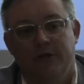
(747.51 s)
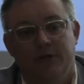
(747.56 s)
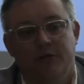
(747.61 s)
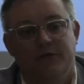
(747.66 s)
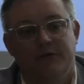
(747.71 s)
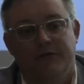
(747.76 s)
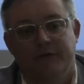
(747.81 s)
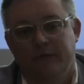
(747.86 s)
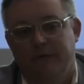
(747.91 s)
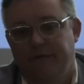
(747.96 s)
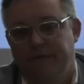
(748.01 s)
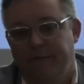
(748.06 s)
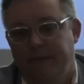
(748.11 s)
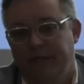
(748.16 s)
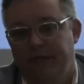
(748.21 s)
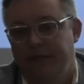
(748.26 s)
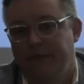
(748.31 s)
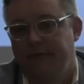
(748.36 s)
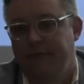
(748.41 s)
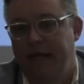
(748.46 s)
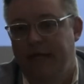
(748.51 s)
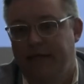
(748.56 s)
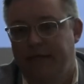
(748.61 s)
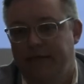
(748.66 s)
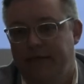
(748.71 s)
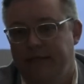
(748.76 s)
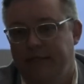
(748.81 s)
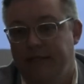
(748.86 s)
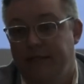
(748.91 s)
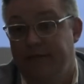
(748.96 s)
useful information back to
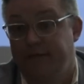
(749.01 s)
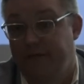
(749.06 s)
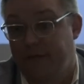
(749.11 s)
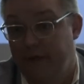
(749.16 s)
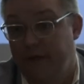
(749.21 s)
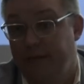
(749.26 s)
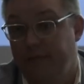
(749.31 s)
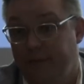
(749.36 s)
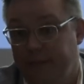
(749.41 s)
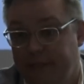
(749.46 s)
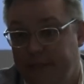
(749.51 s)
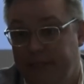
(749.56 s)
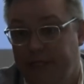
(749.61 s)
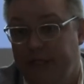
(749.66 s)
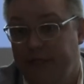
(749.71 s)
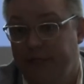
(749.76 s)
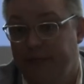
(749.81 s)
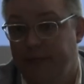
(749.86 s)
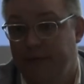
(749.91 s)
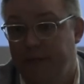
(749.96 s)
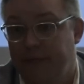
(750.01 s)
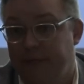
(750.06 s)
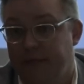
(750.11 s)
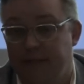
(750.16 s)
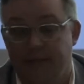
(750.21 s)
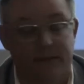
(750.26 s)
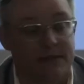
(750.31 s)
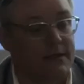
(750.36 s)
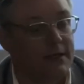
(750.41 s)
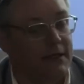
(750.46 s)
cities for implementation
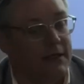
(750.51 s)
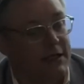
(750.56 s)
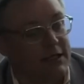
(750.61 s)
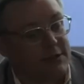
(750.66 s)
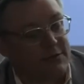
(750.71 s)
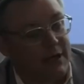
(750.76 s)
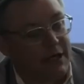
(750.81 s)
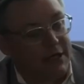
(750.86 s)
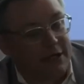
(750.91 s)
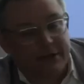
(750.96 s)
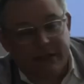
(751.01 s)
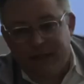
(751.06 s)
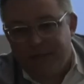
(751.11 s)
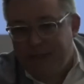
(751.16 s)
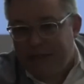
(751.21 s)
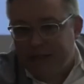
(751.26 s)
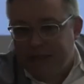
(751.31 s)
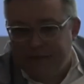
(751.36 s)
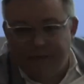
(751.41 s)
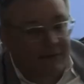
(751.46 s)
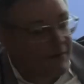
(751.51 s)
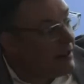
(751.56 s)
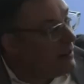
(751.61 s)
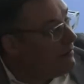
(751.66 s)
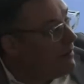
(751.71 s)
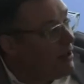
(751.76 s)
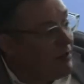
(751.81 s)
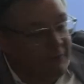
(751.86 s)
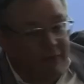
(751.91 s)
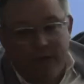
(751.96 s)
purposes. Because right here in the middle
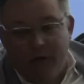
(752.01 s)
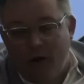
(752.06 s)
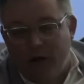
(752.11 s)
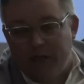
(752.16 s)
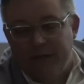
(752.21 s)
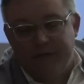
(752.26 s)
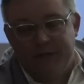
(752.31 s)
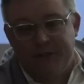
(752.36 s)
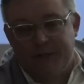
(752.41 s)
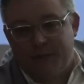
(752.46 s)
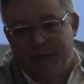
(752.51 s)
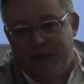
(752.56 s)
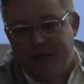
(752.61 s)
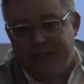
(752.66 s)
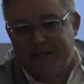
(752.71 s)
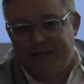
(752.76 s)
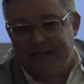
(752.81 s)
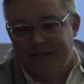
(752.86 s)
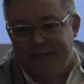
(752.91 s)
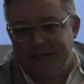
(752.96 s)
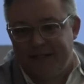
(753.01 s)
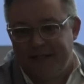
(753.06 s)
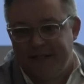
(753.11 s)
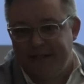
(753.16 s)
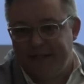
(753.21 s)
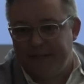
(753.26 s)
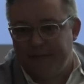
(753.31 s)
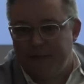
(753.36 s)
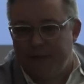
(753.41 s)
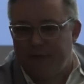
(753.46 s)
of all of this process, the
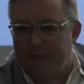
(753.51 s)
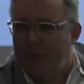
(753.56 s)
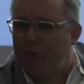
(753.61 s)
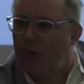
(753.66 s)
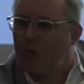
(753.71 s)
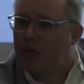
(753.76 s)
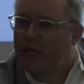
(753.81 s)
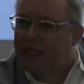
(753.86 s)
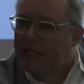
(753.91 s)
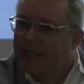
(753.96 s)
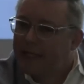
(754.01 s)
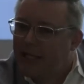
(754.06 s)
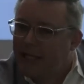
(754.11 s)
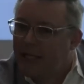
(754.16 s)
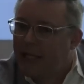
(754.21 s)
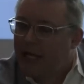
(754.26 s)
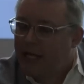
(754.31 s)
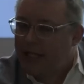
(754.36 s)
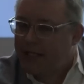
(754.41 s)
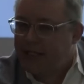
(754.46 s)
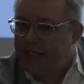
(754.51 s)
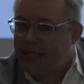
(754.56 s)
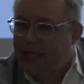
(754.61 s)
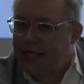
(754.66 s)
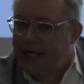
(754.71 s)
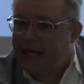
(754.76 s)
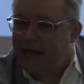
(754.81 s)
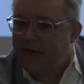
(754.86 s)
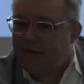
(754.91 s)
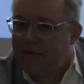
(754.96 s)
cities have been reporting a lot of the data
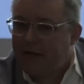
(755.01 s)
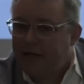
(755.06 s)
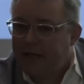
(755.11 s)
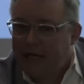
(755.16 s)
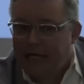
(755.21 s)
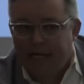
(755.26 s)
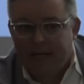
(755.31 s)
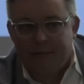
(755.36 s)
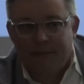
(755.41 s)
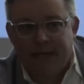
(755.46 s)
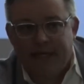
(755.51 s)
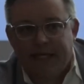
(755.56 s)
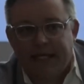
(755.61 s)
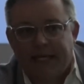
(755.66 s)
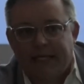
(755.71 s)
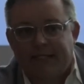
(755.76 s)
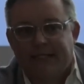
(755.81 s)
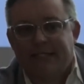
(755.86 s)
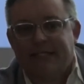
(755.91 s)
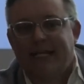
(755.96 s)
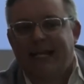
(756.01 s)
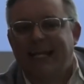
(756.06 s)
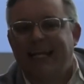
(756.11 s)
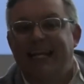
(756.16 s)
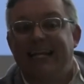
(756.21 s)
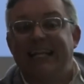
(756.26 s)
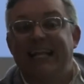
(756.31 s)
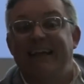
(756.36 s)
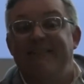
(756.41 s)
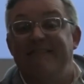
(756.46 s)
out, and in many cases not
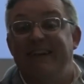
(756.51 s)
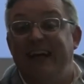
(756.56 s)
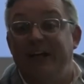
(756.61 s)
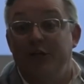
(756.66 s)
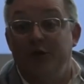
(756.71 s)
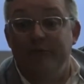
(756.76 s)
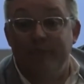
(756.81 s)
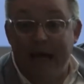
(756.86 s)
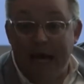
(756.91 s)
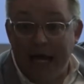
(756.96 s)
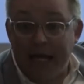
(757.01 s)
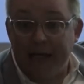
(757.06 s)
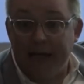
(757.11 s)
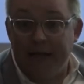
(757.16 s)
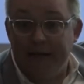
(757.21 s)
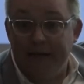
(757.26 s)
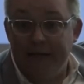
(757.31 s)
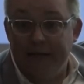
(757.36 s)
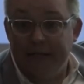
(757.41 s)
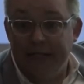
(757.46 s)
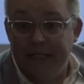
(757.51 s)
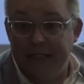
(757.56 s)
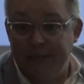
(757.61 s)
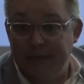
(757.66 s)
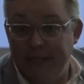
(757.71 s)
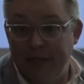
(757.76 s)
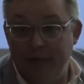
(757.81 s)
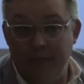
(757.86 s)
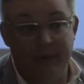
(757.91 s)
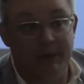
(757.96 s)
getting that value back. It's
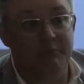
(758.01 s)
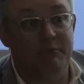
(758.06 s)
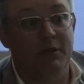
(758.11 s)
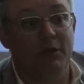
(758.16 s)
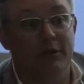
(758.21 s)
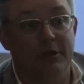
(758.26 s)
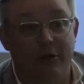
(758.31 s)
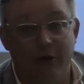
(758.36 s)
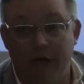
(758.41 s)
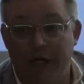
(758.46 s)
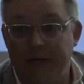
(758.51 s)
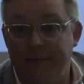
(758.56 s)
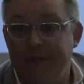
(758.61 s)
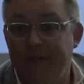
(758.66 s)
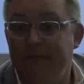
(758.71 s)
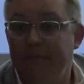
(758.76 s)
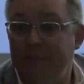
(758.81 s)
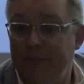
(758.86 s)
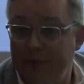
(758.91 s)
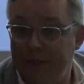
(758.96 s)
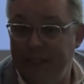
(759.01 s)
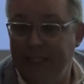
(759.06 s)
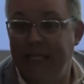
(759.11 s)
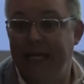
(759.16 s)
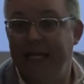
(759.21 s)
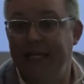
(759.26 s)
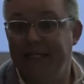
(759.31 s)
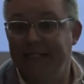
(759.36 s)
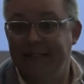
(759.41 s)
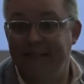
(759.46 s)
been helping build an argument, build
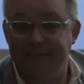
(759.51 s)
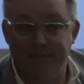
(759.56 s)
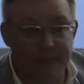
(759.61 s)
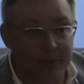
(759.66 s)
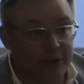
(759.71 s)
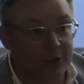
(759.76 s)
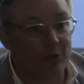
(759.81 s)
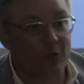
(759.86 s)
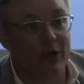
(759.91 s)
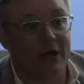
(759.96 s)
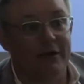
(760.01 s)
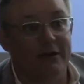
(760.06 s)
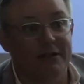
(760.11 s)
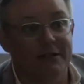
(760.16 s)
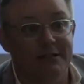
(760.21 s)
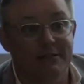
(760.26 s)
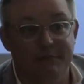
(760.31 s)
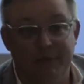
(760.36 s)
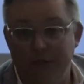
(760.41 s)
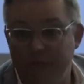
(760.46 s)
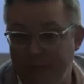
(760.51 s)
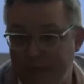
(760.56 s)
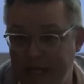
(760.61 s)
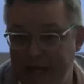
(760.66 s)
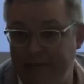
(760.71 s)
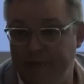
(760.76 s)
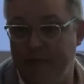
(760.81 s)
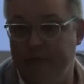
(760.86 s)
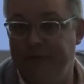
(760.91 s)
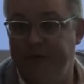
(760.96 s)
case, build awareness, build
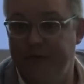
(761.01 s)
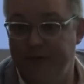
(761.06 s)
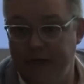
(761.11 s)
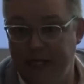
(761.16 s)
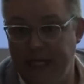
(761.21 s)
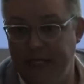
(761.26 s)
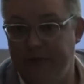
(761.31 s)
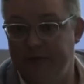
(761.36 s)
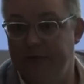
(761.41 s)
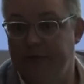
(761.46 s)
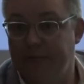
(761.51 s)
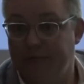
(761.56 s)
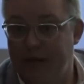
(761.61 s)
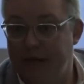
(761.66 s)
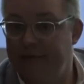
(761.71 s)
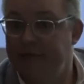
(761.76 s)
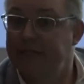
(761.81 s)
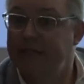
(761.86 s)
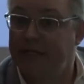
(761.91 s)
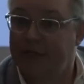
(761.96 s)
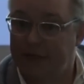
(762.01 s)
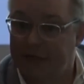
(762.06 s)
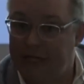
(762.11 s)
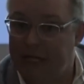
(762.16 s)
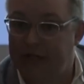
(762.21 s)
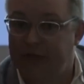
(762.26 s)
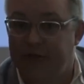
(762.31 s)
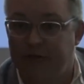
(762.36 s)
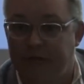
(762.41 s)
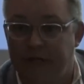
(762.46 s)
platforms for engagement with the private sector and
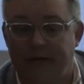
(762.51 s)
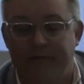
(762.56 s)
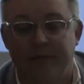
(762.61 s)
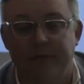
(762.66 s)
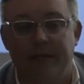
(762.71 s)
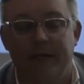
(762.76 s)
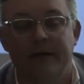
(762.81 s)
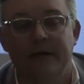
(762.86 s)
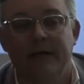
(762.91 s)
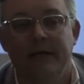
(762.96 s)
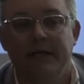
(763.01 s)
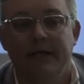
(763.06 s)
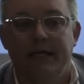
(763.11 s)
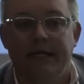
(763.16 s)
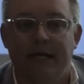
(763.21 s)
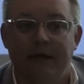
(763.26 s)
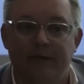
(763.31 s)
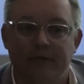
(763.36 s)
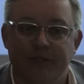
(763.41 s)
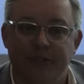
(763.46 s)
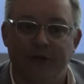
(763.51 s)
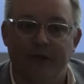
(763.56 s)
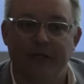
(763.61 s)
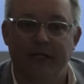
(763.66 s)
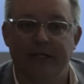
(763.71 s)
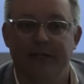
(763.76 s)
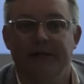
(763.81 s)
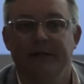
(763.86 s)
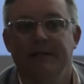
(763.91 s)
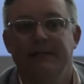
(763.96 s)
national government. And now we're starting
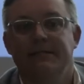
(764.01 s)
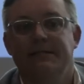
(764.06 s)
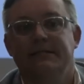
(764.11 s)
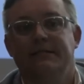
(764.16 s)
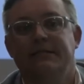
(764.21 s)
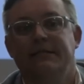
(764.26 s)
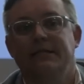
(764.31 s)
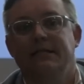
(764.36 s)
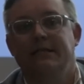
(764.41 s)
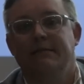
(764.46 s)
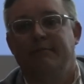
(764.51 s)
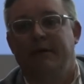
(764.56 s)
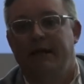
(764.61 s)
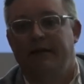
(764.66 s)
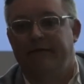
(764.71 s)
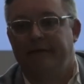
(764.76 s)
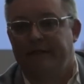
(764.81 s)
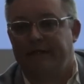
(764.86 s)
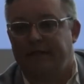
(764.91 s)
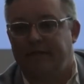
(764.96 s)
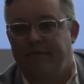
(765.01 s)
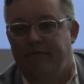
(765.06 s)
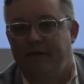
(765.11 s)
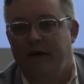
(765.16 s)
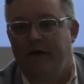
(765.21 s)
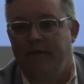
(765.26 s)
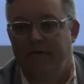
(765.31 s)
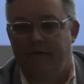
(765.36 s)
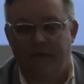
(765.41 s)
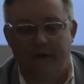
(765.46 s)
to see the benefits
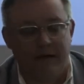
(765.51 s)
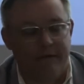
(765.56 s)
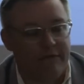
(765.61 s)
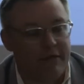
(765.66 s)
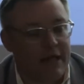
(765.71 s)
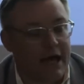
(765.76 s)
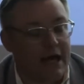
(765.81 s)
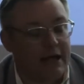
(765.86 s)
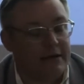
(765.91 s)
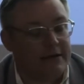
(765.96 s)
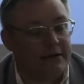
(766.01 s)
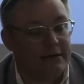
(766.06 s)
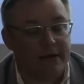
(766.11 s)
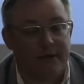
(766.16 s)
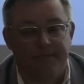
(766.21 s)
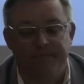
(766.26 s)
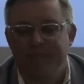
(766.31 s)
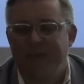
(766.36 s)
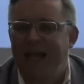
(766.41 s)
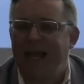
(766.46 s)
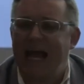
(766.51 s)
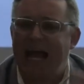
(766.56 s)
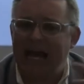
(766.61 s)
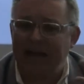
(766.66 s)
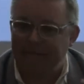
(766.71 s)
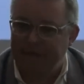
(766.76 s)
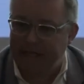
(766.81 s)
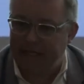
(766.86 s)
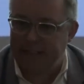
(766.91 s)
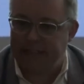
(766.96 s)
of that
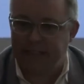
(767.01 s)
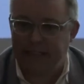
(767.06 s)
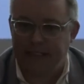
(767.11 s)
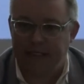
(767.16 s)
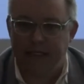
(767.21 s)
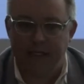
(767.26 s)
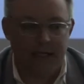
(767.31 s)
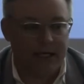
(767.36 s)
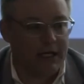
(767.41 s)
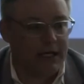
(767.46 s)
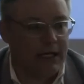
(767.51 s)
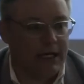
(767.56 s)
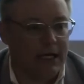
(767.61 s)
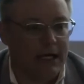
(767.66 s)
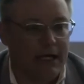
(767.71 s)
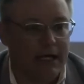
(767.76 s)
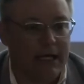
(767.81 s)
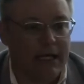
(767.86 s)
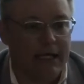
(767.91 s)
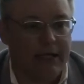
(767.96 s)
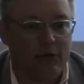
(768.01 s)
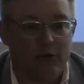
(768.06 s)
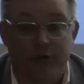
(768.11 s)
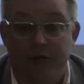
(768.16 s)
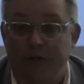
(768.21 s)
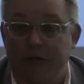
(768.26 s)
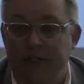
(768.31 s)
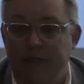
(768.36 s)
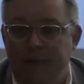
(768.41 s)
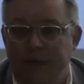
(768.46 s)
advocacy and or
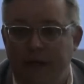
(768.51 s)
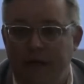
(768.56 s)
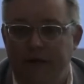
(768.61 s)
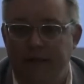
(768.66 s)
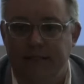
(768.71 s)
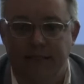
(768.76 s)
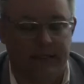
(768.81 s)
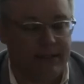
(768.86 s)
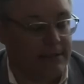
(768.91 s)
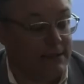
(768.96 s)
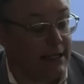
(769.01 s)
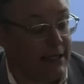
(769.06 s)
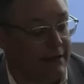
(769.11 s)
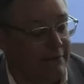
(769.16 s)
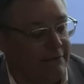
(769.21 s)
transparency take